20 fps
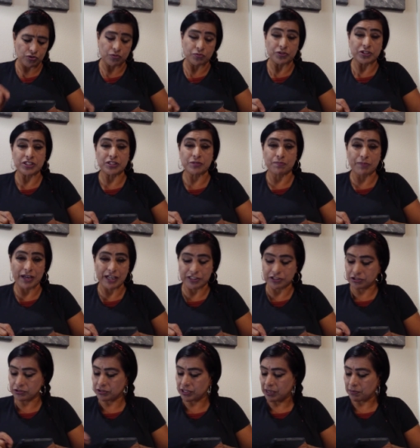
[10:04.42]
no
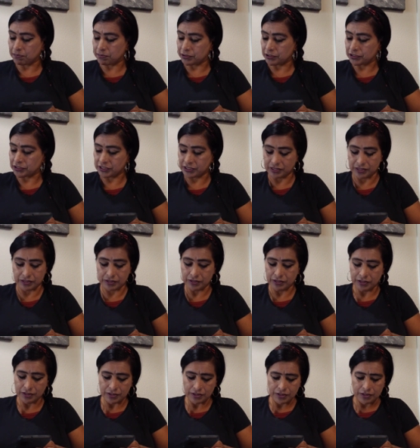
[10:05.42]
respect to that person.
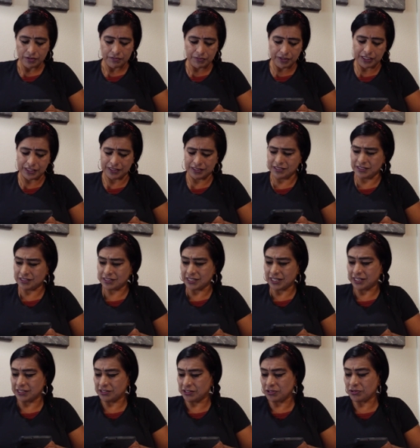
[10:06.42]
Because it's
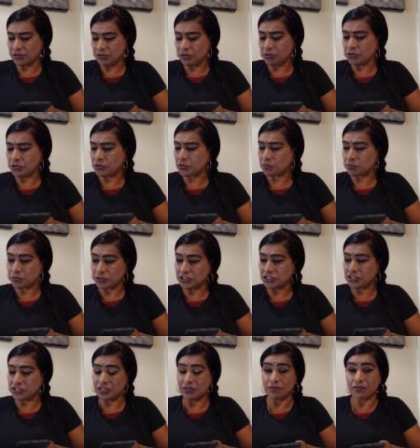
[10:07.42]
like, you know, you're
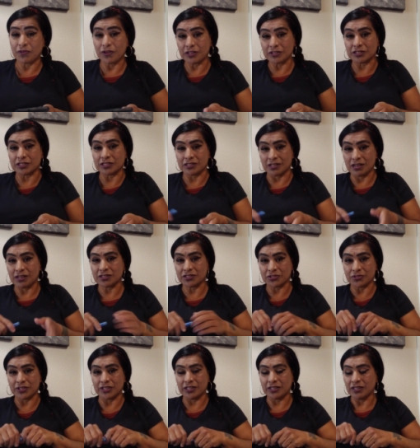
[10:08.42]
preaching false
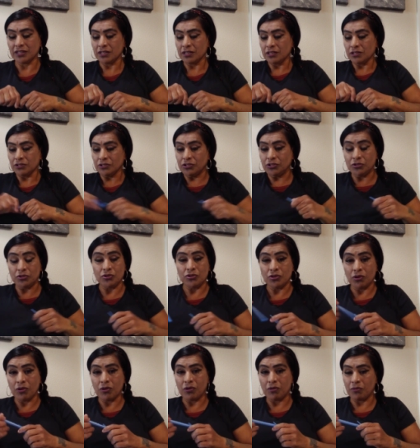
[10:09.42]
doctrine. You
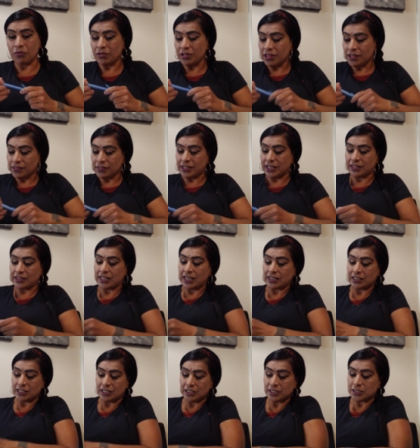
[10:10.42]
know that
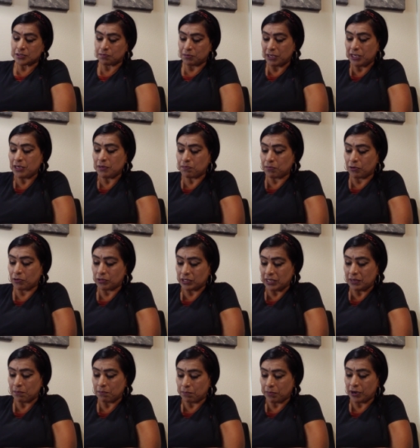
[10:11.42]
that keeps people
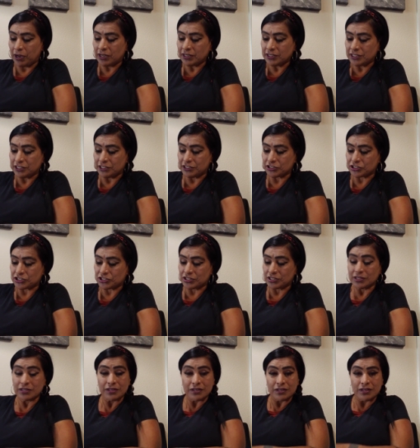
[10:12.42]
in bondage,